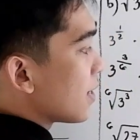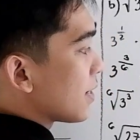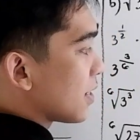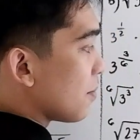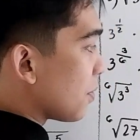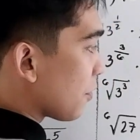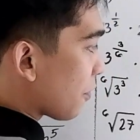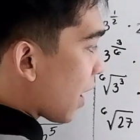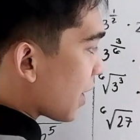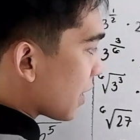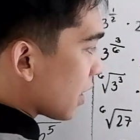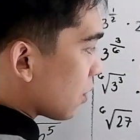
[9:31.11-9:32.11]

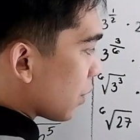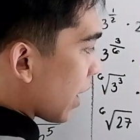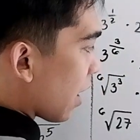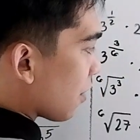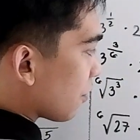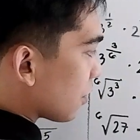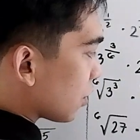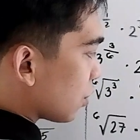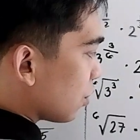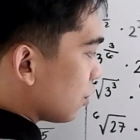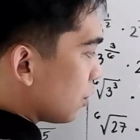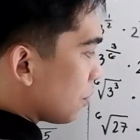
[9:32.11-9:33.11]
Simplifying, we have
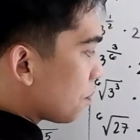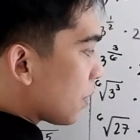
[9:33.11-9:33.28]
2